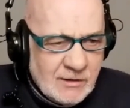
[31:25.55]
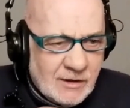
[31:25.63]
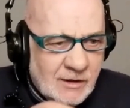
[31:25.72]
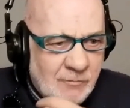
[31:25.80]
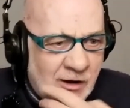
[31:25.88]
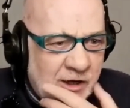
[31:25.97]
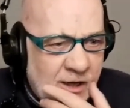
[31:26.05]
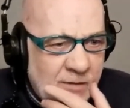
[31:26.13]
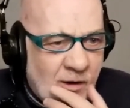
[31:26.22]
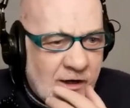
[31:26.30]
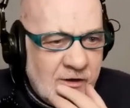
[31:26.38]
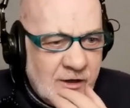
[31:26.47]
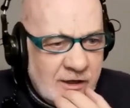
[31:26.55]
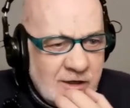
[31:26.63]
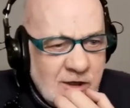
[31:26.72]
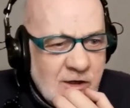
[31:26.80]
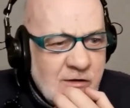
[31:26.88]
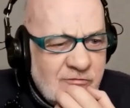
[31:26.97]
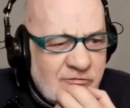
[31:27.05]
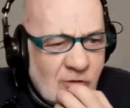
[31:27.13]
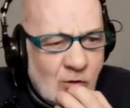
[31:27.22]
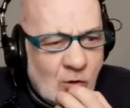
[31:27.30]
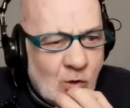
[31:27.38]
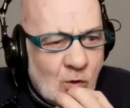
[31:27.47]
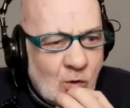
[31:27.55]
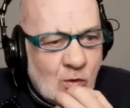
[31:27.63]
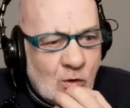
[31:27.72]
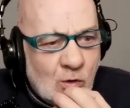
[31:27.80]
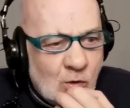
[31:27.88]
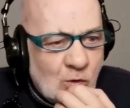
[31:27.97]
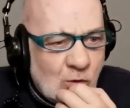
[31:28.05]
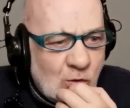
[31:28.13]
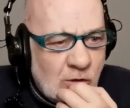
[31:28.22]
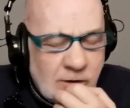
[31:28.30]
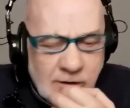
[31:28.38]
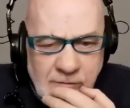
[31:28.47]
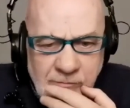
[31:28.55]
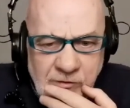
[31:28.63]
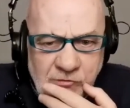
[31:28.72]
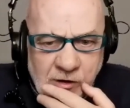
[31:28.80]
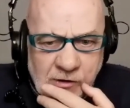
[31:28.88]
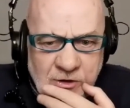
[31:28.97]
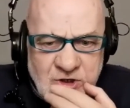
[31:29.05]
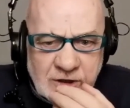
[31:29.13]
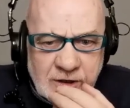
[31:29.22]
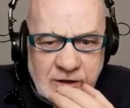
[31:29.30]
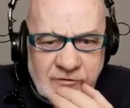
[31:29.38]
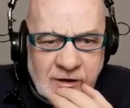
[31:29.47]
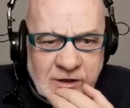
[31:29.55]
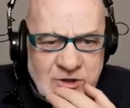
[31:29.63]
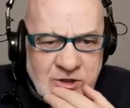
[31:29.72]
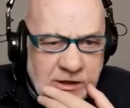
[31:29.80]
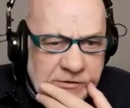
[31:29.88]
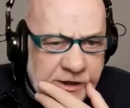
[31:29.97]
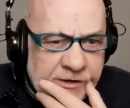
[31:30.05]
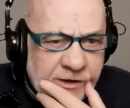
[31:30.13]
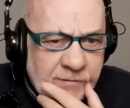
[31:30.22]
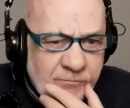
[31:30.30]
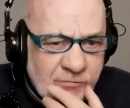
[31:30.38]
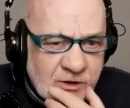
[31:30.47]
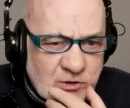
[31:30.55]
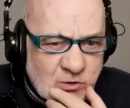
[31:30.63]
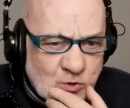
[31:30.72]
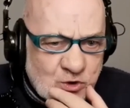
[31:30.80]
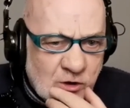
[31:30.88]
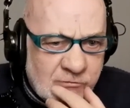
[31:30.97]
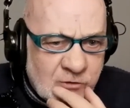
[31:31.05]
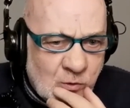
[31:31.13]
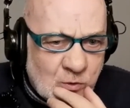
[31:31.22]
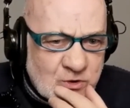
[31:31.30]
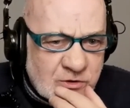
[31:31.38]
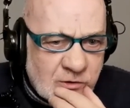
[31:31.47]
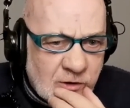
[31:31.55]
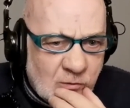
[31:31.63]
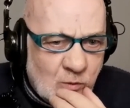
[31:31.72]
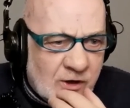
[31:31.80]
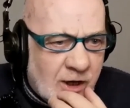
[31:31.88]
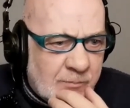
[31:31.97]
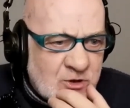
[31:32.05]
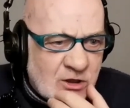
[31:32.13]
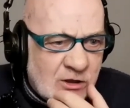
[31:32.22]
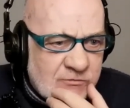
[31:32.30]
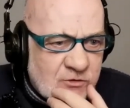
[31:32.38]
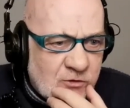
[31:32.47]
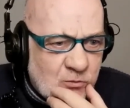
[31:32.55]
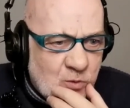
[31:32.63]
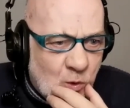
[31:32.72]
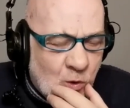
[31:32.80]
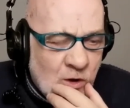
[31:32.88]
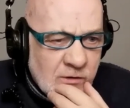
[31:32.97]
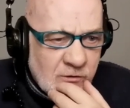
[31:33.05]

Am I naive or rather silly if I say that there's also, of course, what happens after the war,